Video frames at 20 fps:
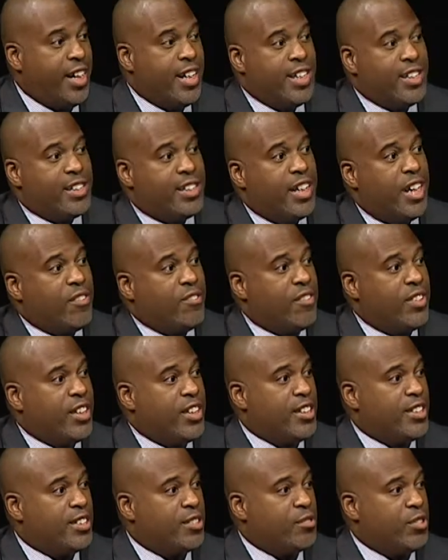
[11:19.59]
Safety
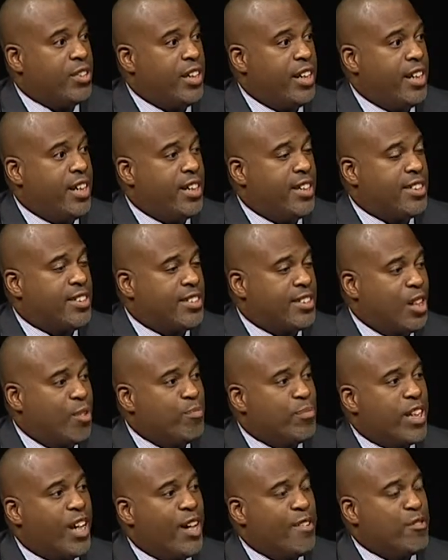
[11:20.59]
is
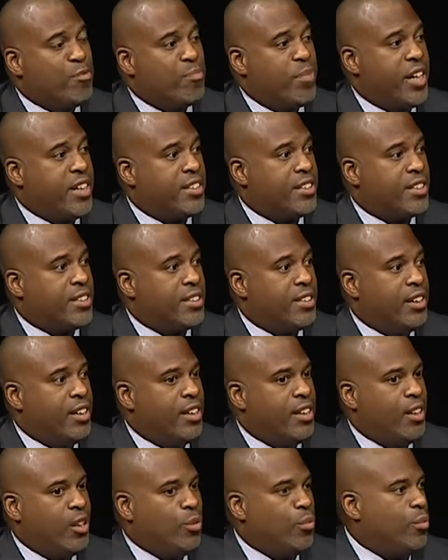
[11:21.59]
sometimes best
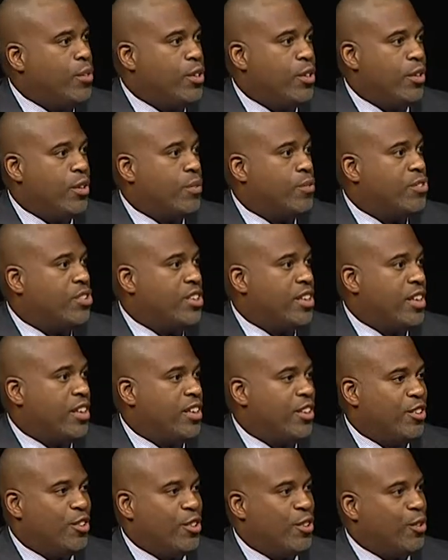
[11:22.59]
when you don't see it
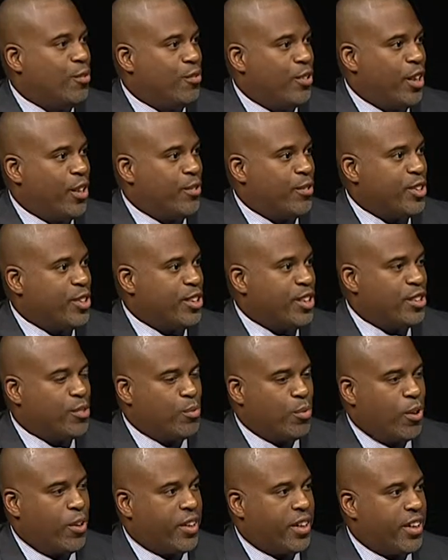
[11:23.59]
and you don't know. It's just
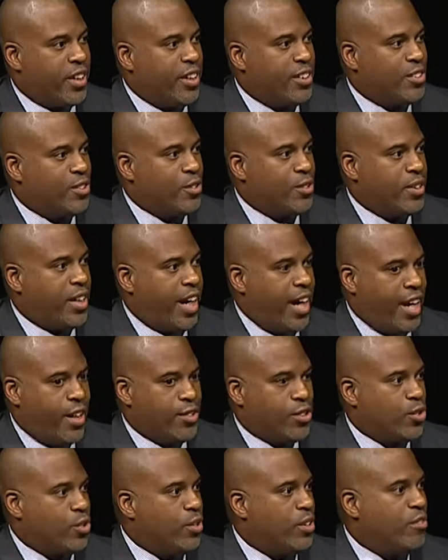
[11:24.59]
walking into a
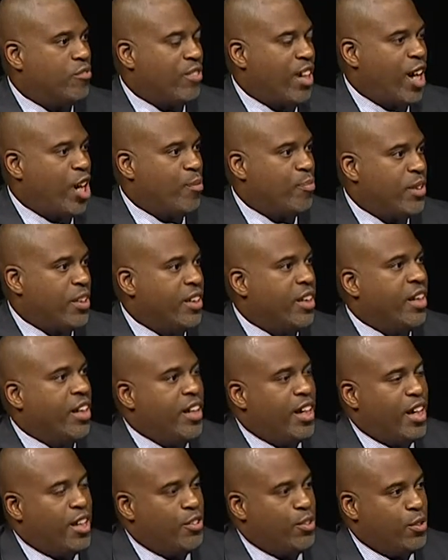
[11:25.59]
house or an environment
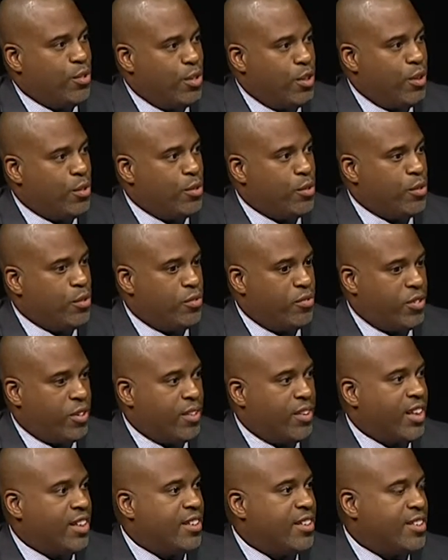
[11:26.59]
and you feel
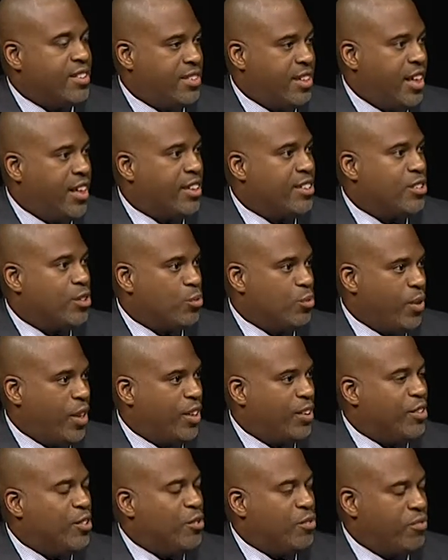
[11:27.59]
that the aesthetics are
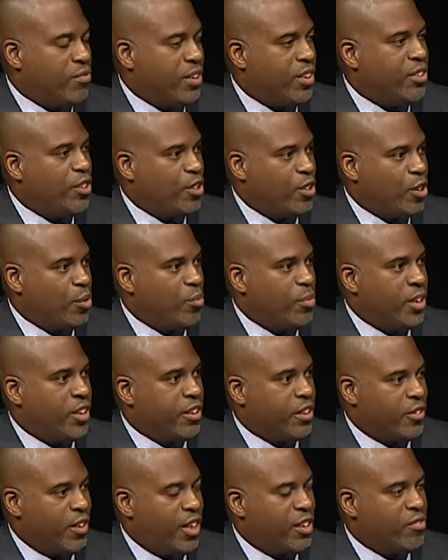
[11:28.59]
well and you feel you're going to be in a
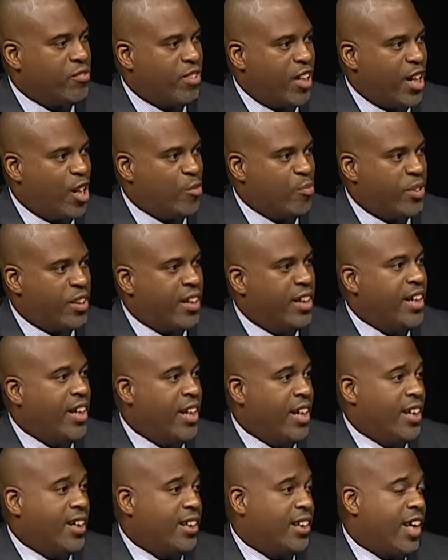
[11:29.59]
great environment.
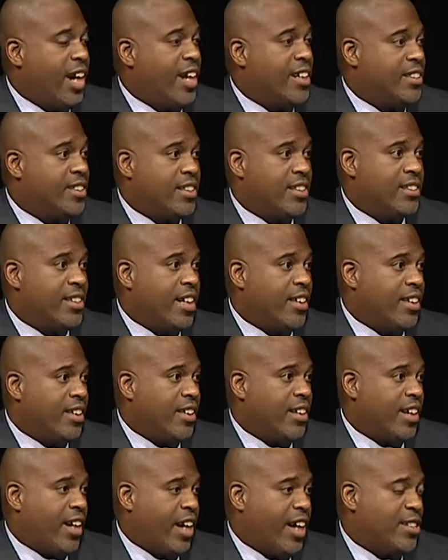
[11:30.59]
And the last is, I
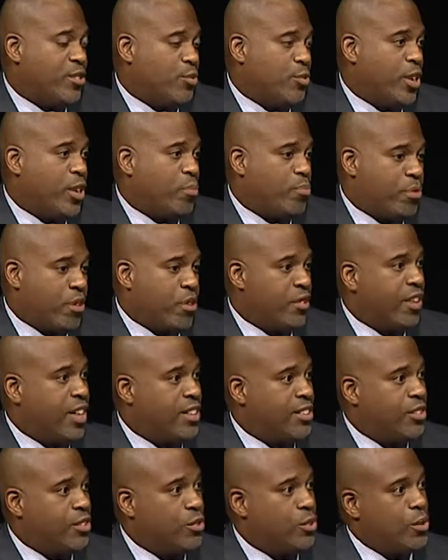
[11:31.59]
think, as we are
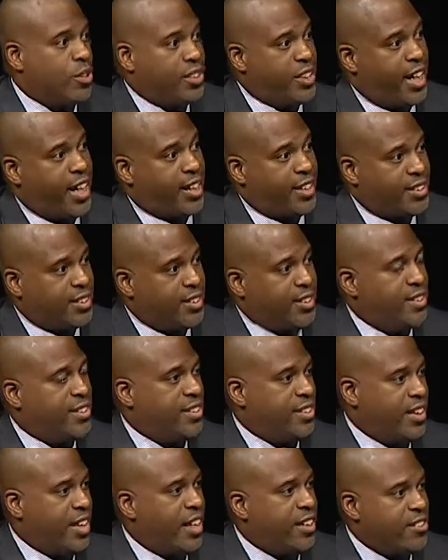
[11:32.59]
progressing towards excellence,
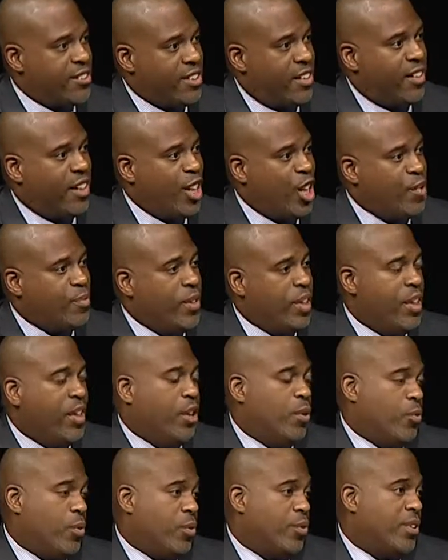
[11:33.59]
and that is our aim,
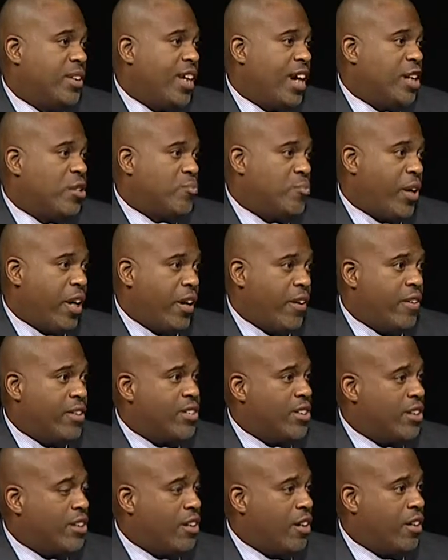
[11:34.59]
we would like
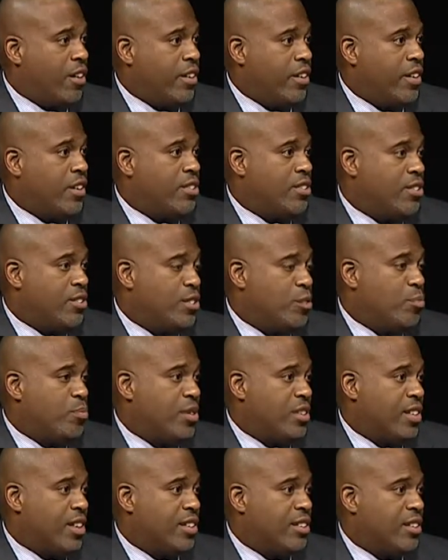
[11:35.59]
parents and guardians to
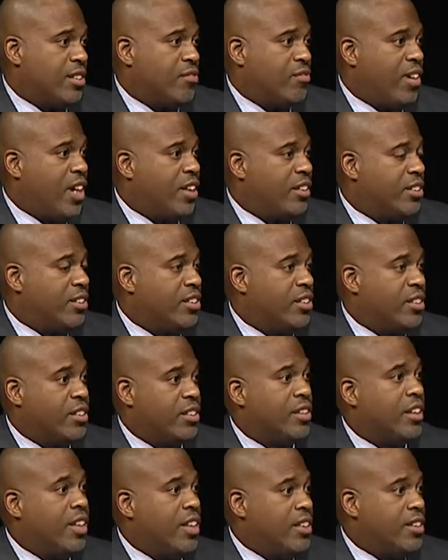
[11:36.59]
potentially
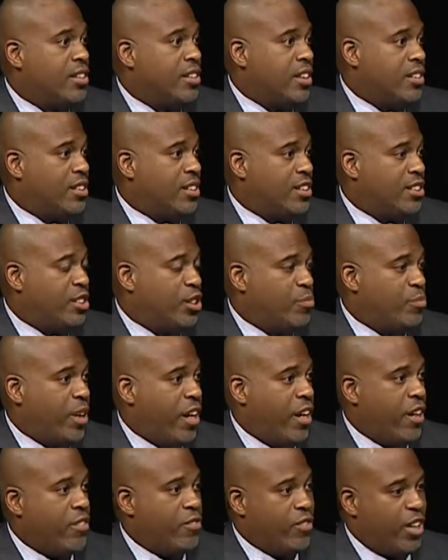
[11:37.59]
volunteer, such as the
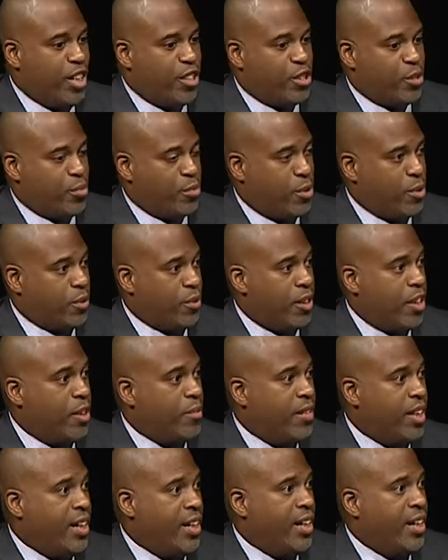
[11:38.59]
Parent Ranger program.
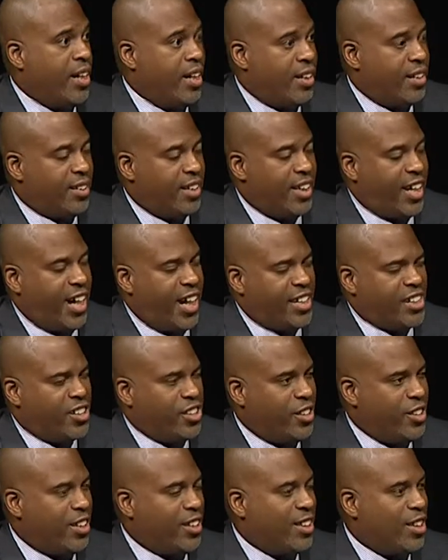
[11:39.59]
Last
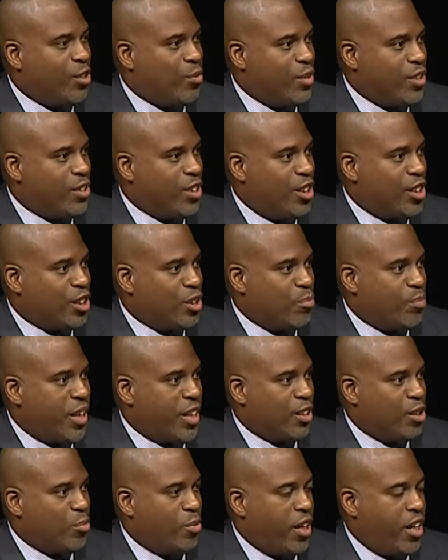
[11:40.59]
year, I think we talked
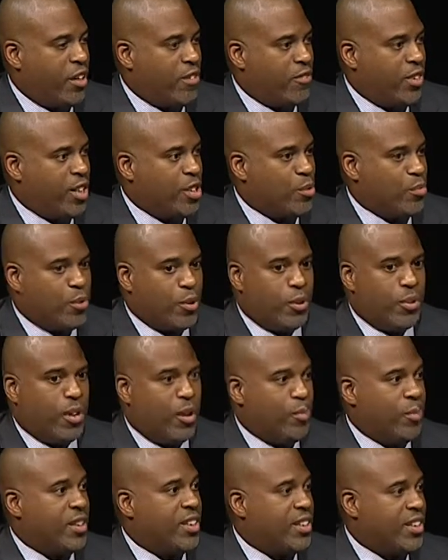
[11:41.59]
about the Parent Ranger
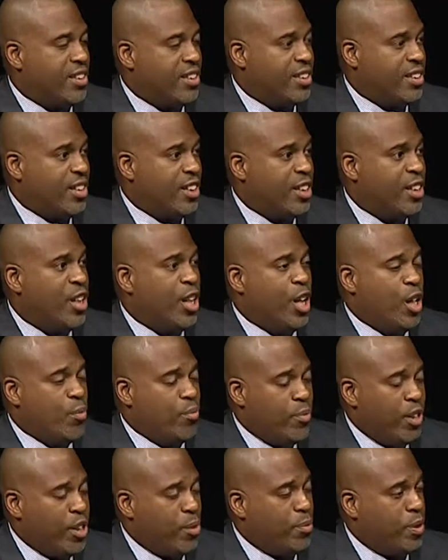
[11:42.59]
program within the city.
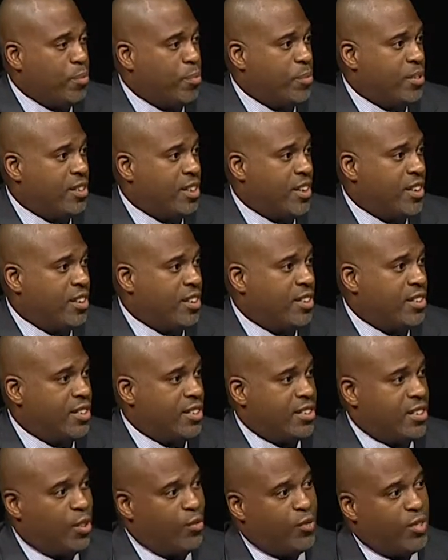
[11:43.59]
Many people said this is
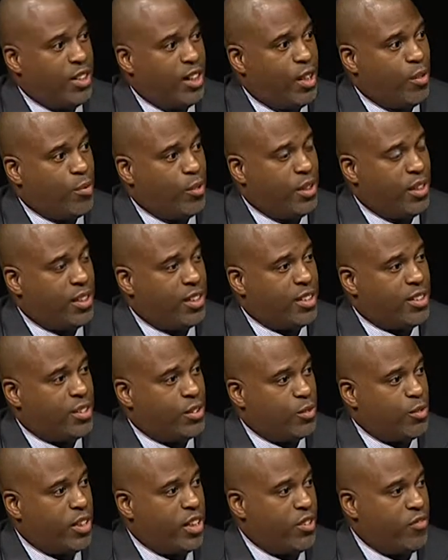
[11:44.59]
something they wanted us
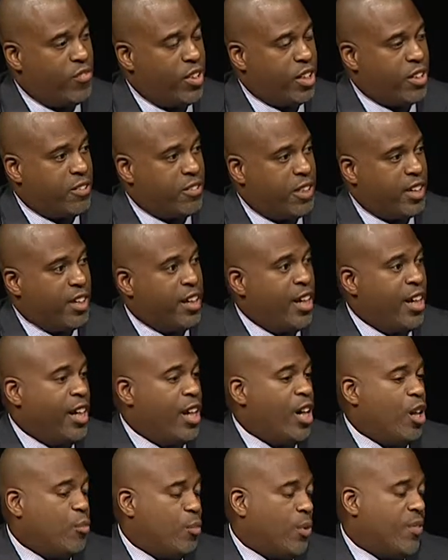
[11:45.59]
to reinvigorate,
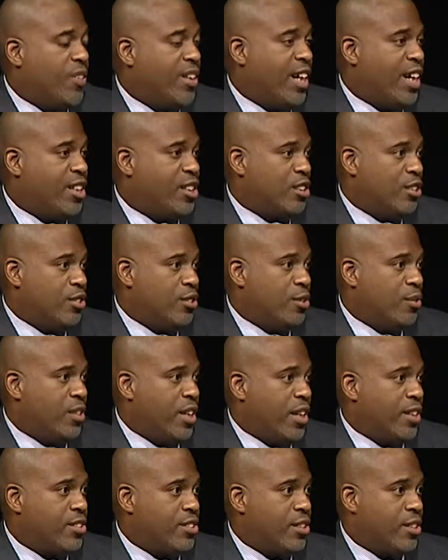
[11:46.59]
and we would like to do
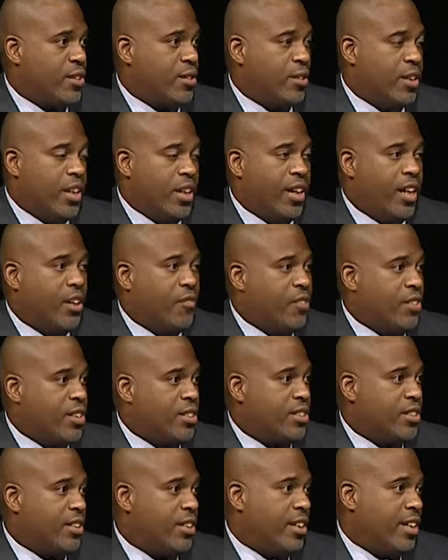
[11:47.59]
that. So if
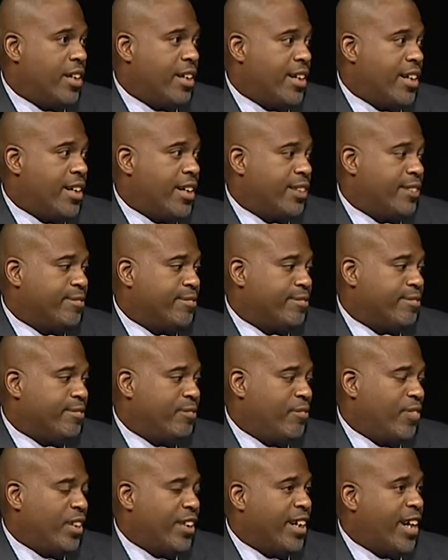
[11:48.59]
it's
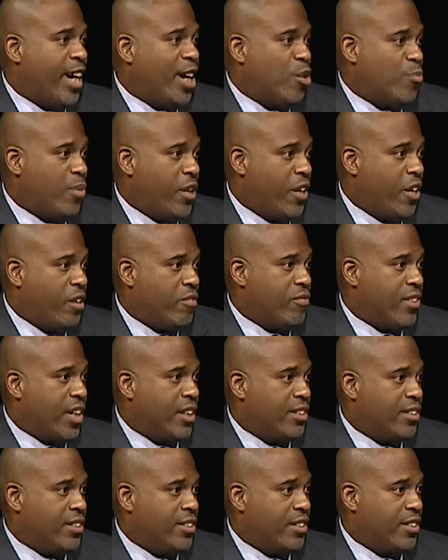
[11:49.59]
filling out a parent
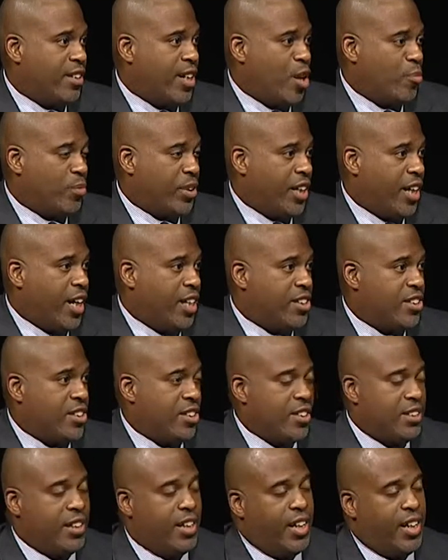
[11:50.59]
volunteer
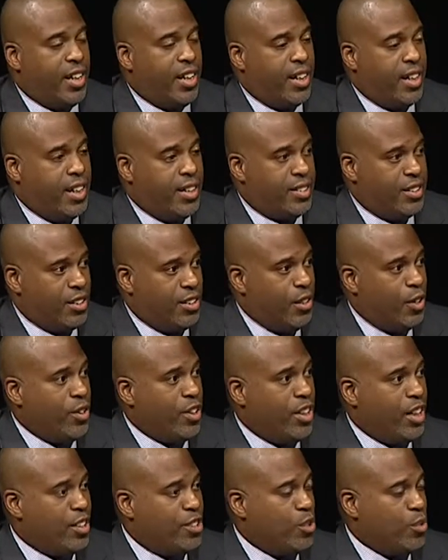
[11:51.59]
application,
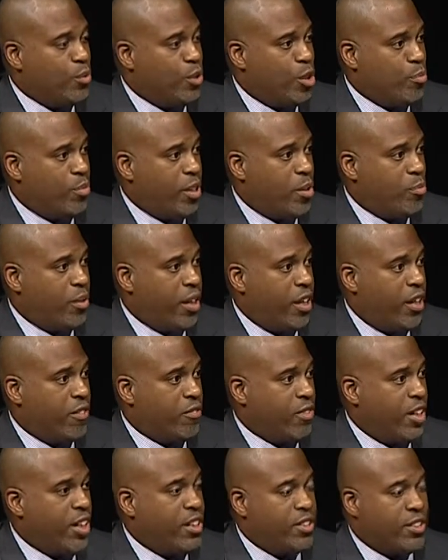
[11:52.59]
denoting that you want to be a
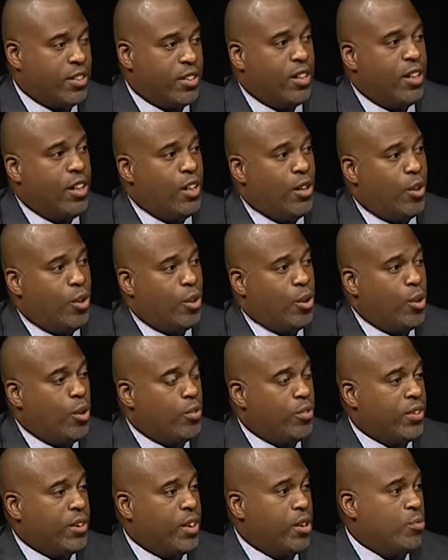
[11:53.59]
parent ranger, or
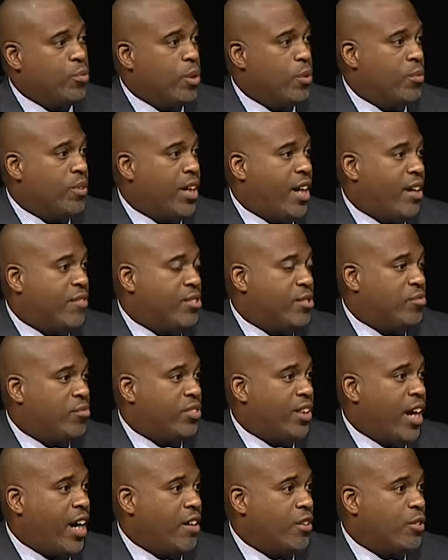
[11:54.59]
hopefully we will have some
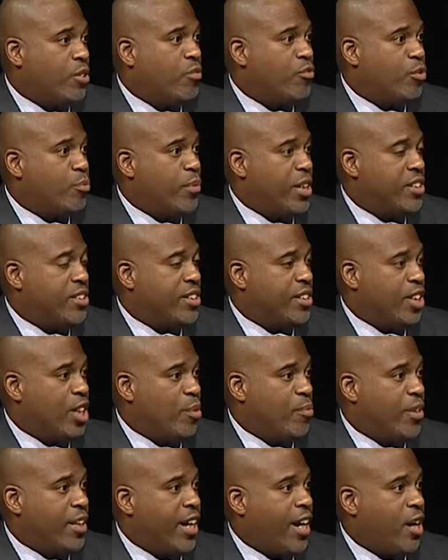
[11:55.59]
flyer information
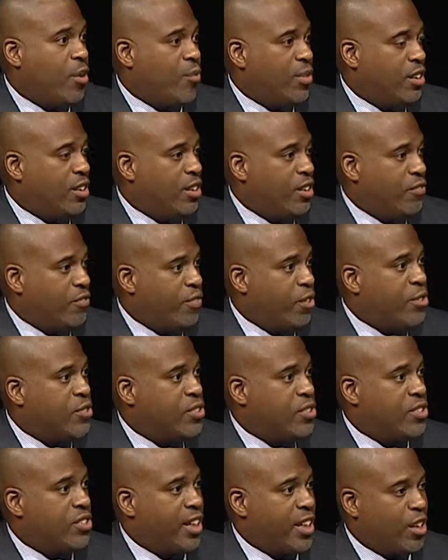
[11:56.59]
coming out within the first
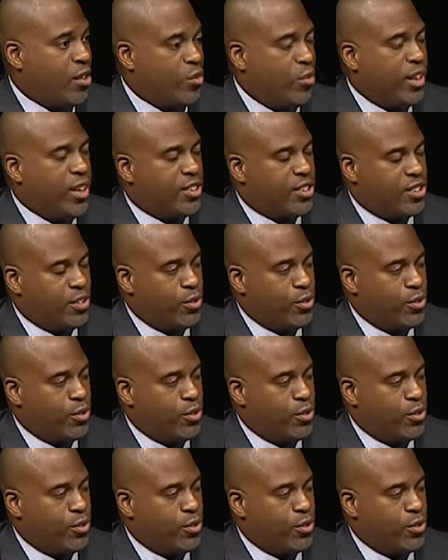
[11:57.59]
or second week